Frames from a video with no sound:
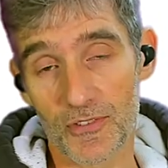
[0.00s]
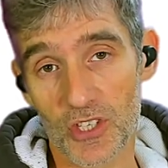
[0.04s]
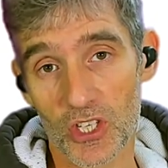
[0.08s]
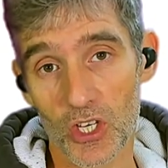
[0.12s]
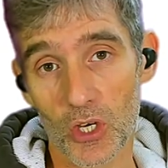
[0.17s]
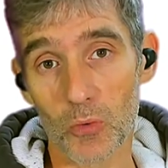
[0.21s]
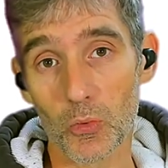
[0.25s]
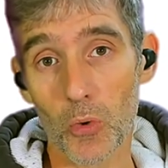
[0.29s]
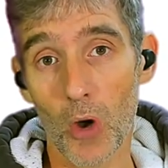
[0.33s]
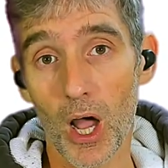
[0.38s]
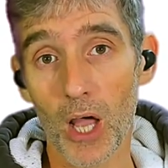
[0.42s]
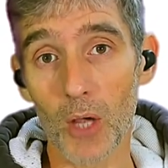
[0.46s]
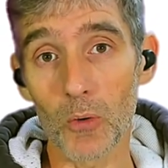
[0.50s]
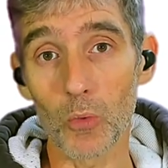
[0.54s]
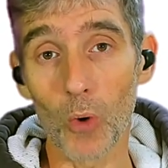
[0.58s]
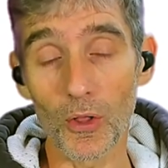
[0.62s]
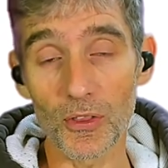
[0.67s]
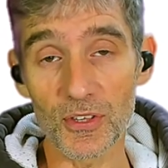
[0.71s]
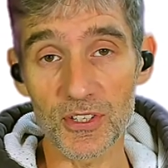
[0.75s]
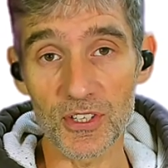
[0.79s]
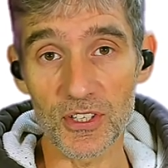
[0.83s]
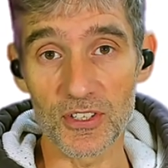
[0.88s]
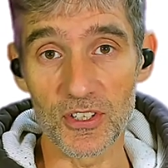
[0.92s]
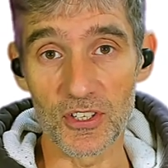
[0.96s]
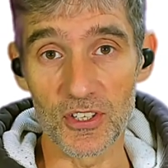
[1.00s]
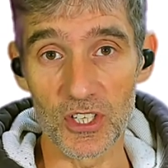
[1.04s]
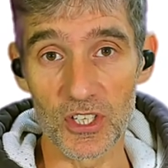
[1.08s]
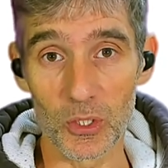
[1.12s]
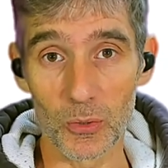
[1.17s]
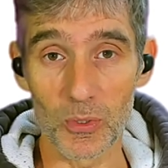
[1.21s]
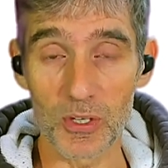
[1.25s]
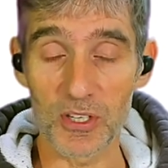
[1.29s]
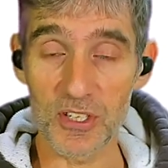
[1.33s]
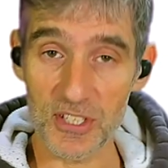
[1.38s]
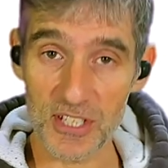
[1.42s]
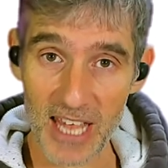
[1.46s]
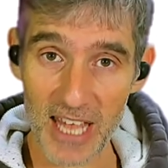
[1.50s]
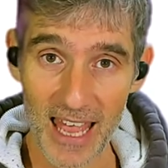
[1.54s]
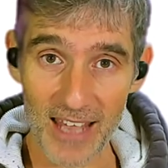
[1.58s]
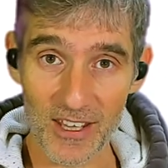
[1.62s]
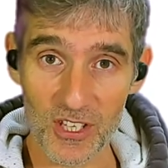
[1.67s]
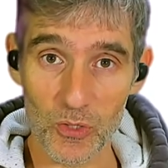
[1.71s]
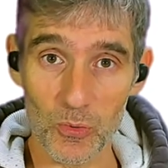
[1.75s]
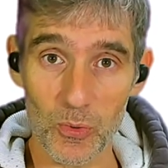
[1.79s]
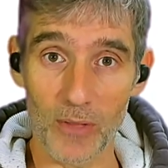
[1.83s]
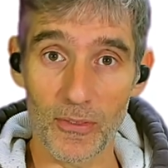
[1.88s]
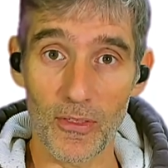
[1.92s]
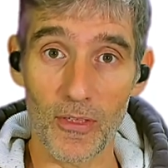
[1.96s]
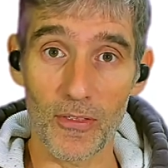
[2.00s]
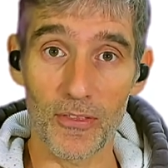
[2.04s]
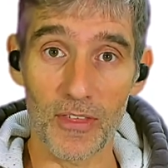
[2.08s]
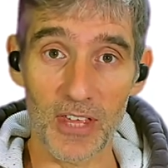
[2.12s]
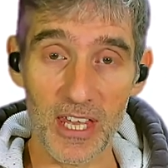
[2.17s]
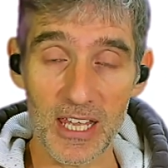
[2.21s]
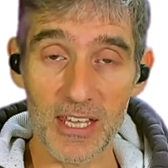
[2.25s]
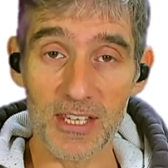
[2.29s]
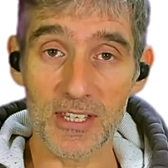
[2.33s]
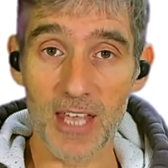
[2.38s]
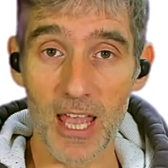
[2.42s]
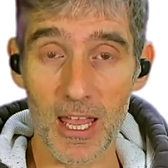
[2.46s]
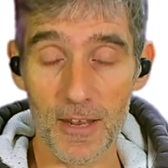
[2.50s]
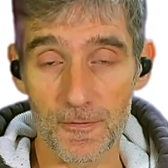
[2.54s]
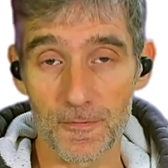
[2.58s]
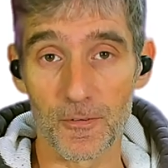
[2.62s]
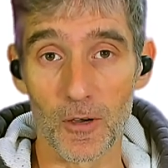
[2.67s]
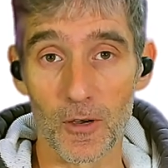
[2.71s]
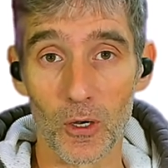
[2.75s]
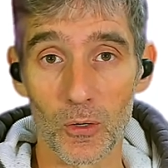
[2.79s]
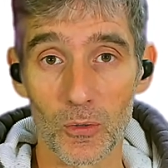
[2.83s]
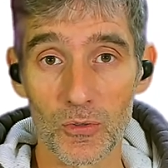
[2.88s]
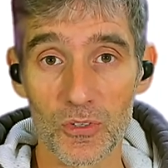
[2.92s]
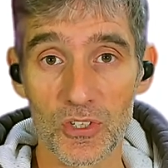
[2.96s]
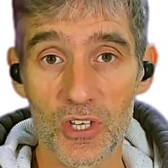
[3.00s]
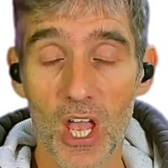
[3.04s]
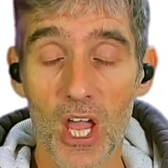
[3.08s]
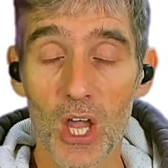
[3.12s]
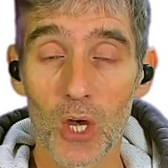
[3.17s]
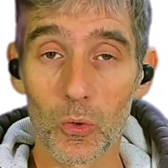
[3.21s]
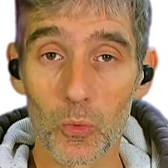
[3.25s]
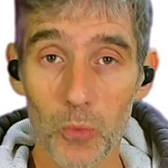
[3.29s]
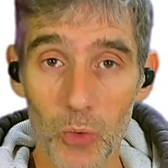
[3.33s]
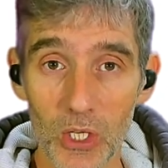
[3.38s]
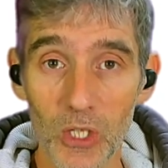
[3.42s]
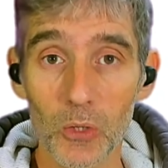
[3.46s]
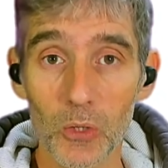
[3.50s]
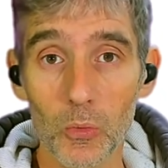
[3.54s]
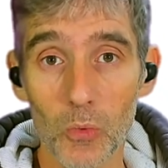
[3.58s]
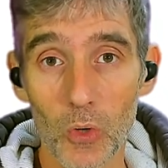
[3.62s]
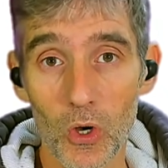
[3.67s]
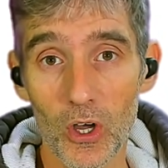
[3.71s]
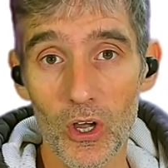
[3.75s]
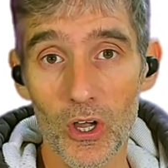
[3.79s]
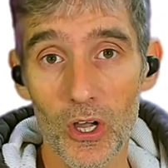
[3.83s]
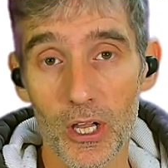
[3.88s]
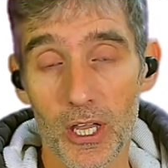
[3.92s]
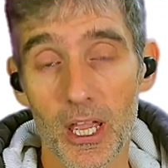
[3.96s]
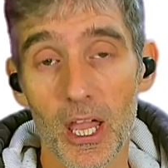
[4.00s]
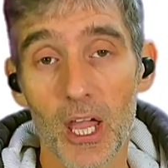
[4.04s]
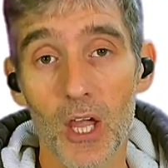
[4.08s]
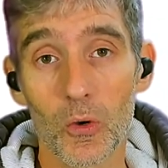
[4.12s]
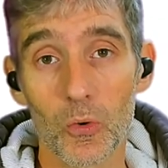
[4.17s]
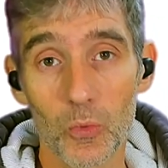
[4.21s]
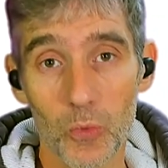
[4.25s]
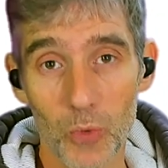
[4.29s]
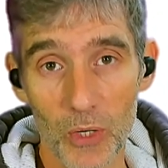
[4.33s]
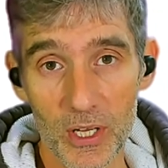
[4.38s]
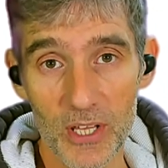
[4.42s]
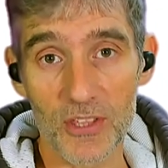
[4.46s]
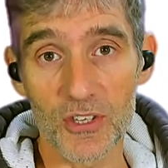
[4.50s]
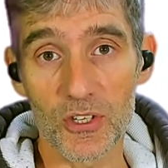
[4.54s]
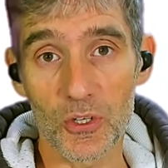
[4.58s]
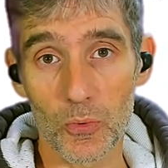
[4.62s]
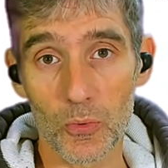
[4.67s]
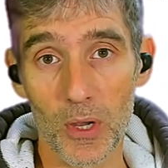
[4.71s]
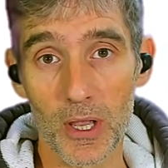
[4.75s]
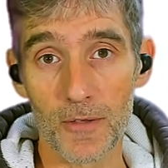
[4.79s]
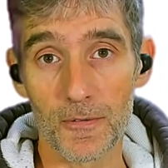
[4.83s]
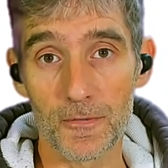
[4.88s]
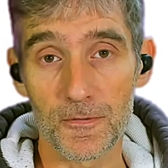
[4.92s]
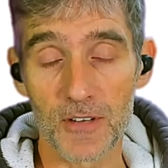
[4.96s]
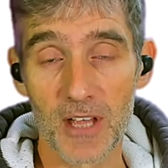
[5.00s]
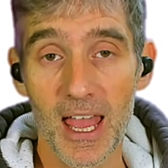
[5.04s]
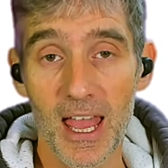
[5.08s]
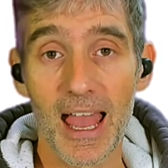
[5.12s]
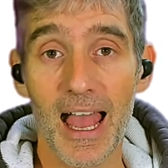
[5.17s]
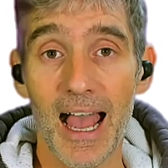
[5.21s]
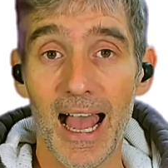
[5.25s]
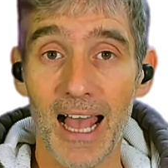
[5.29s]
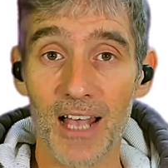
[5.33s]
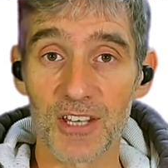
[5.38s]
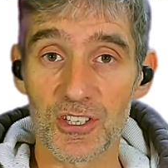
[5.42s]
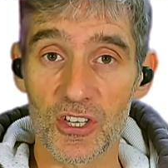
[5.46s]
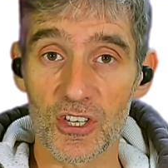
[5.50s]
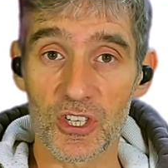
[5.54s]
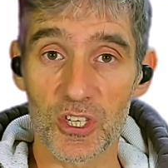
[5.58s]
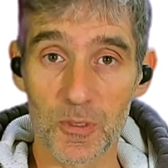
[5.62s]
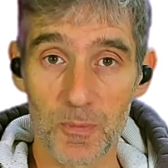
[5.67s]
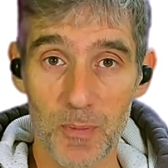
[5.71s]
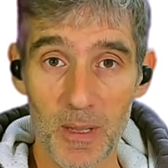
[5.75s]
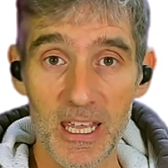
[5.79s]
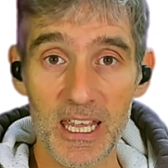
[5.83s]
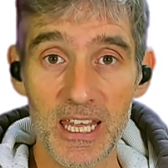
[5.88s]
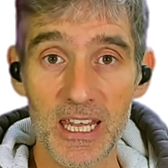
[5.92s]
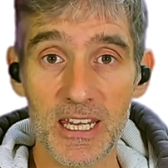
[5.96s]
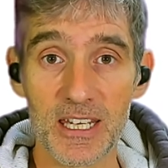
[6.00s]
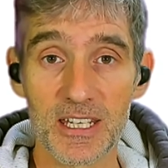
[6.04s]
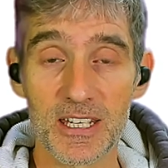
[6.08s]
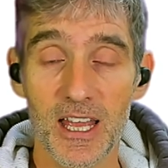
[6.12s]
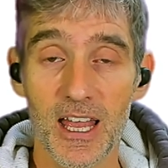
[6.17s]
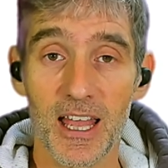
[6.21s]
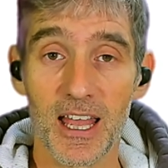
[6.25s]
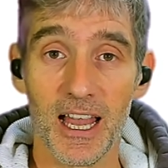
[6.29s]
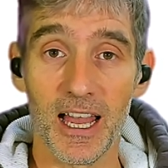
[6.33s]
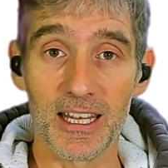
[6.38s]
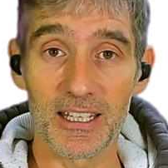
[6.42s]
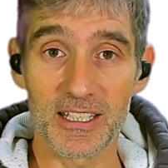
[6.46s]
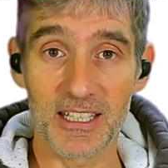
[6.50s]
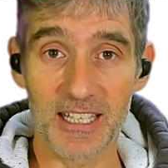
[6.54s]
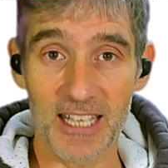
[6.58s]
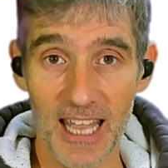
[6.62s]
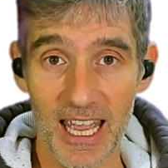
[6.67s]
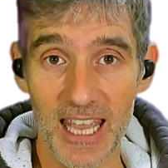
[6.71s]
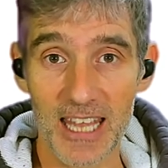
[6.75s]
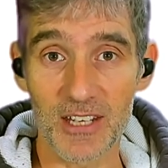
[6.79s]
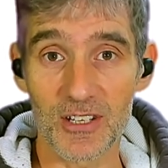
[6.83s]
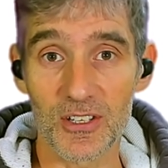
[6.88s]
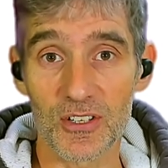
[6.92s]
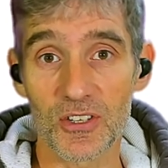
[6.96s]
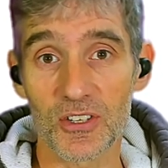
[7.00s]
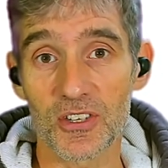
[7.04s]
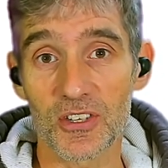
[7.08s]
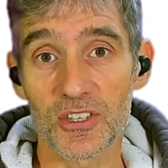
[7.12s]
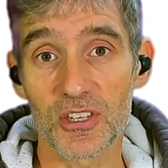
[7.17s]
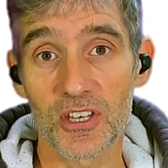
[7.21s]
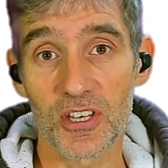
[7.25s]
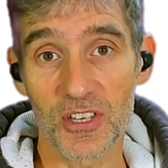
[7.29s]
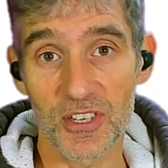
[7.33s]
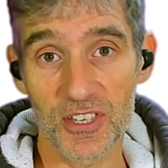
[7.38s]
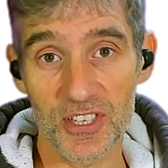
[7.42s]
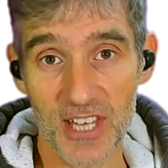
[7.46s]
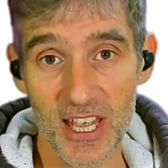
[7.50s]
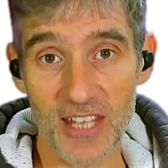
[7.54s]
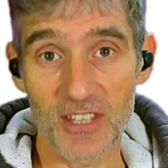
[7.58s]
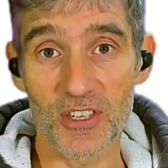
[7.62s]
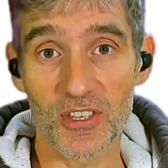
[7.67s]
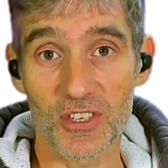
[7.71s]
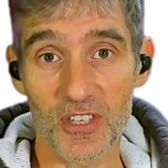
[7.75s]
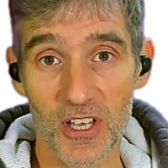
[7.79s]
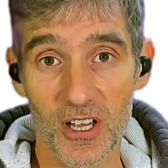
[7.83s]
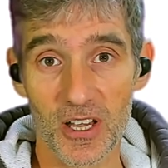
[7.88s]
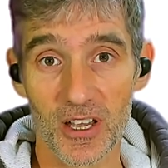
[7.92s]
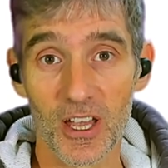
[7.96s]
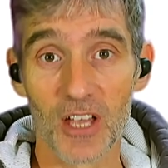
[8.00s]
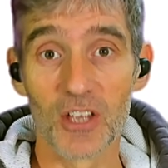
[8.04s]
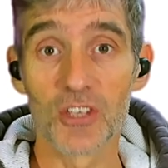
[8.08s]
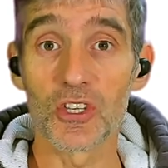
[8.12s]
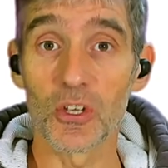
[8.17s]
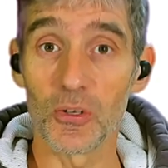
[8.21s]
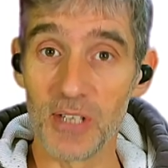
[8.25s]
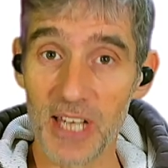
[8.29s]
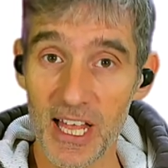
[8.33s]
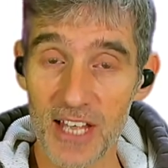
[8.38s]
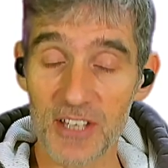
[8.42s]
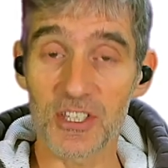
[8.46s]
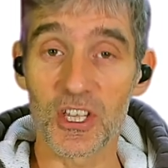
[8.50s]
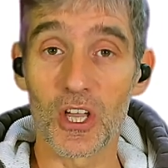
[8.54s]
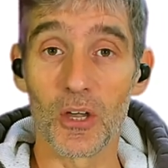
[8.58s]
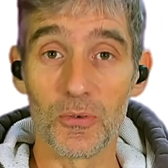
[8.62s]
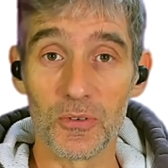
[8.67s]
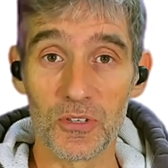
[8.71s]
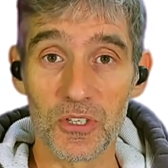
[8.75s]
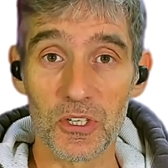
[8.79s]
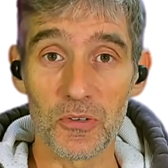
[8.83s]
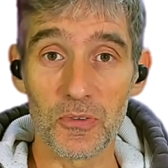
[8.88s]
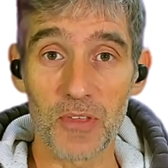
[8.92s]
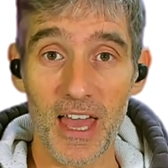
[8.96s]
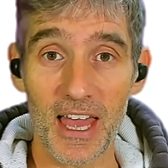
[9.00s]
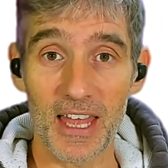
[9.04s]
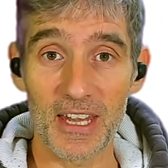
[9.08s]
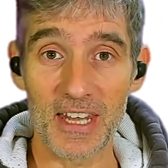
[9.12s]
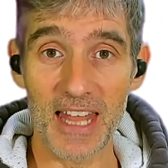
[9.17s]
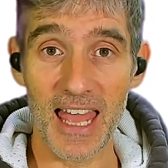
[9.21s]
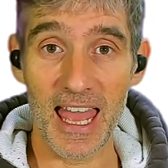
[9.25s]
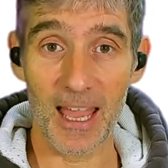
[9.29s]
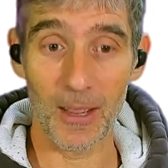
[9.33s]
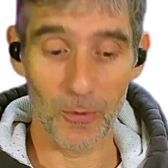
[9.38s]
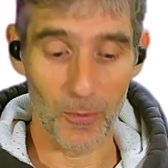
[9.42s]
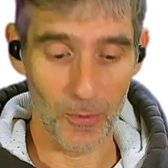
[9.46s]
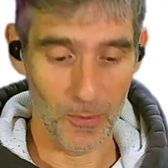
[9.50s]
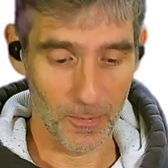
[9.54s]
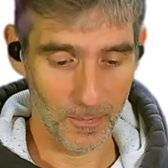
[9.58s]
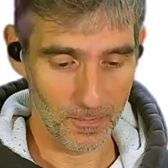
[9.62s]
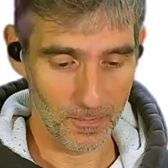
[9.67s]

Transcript: So what I wanted to do was test whether these headphones will work with Zwift as a speed and cadence sensor. So let's go and do that now.